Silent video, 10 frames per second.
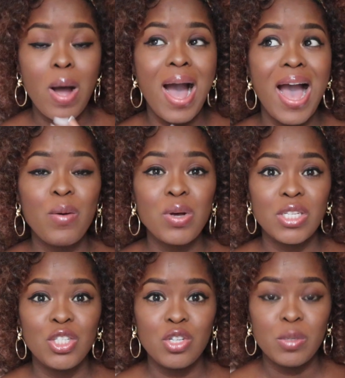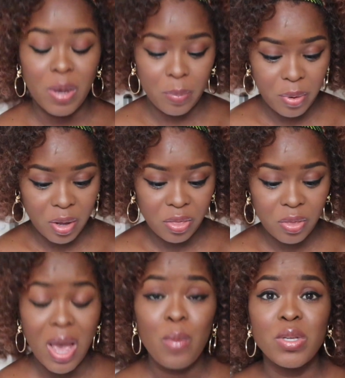I was induced by birth.
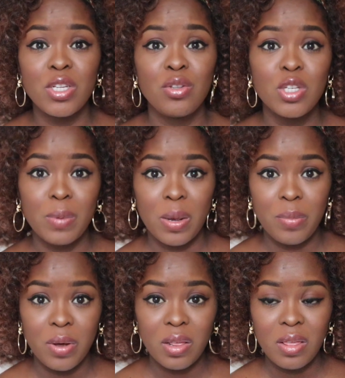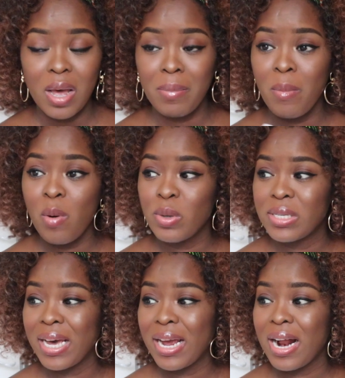And my mom was
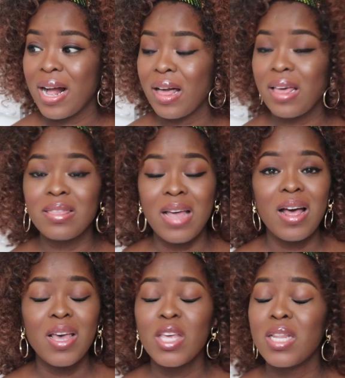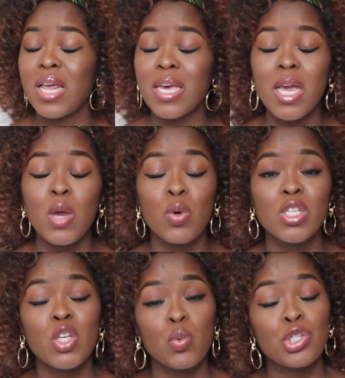like, that, like, it
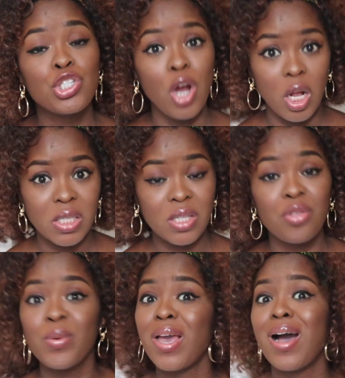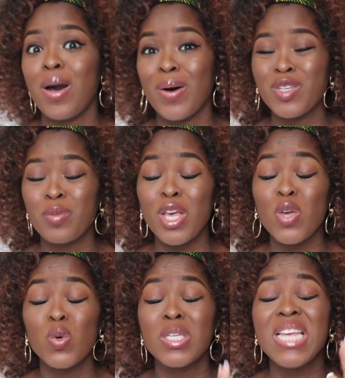was short, 3 hours, but it
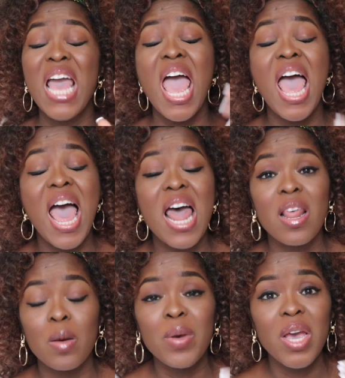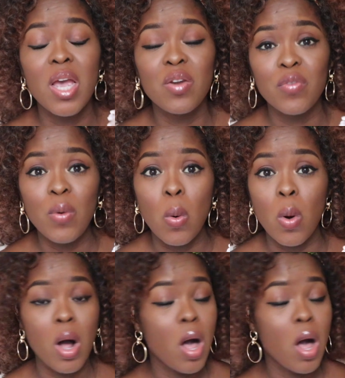was hella painful.